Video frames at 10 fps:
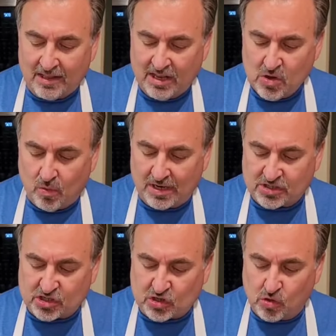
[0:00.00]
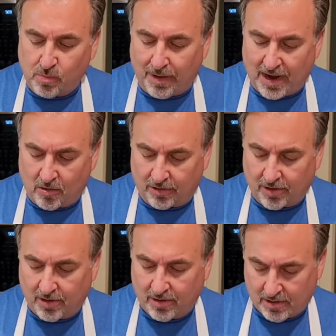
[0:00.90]
and then you want to scoop
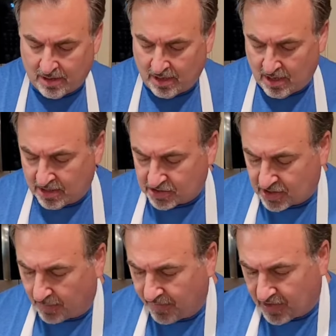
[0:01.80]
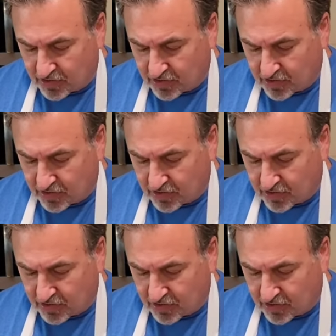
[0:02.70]
out some